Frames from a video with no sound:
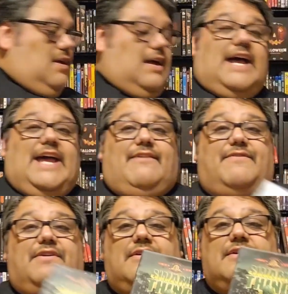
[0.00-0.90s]
I have
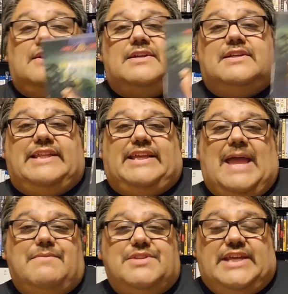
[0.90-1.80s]
the
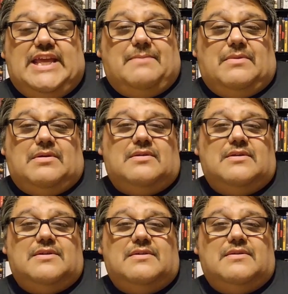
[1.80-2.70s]
MGM
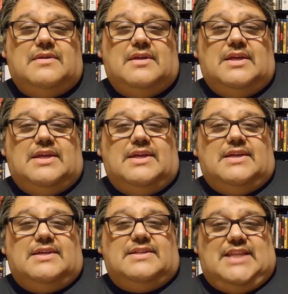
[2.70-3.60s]

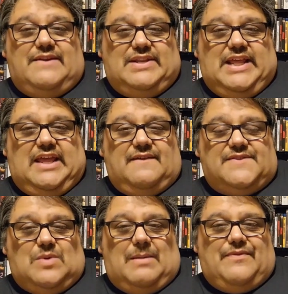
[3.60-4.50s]
DVD of
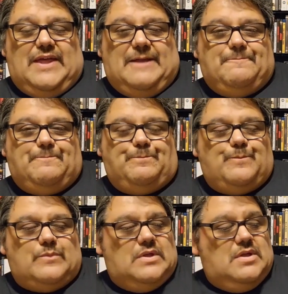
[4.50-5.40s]
Swamp Thing.
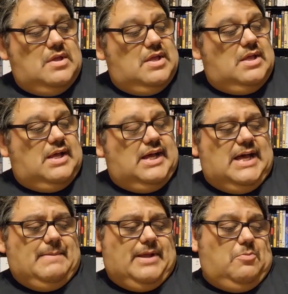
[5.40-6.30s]

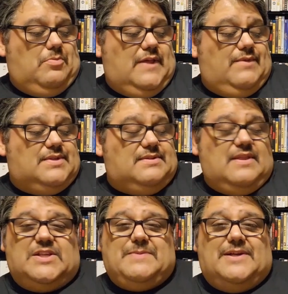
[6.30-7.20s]
I don't believe it's
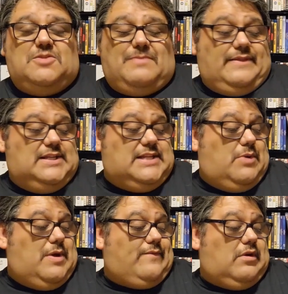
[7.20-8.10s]
nothing special about this.
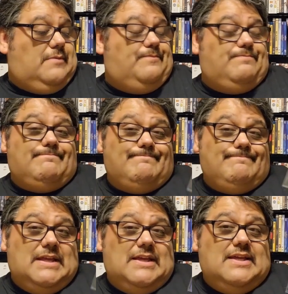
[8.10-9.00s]
However,
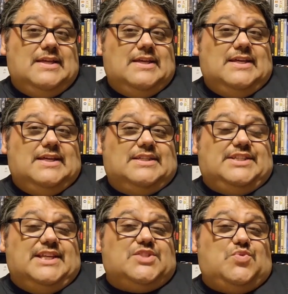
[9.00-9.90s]

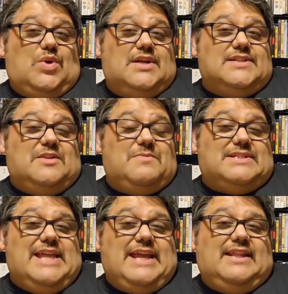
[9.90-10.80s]
this was the
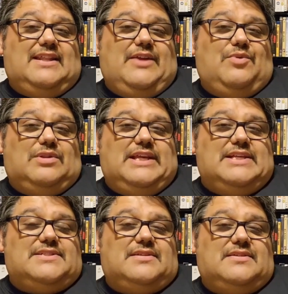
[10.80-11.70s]
mistakenly
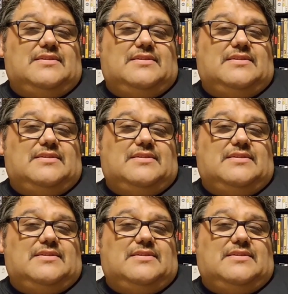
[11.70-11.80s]
released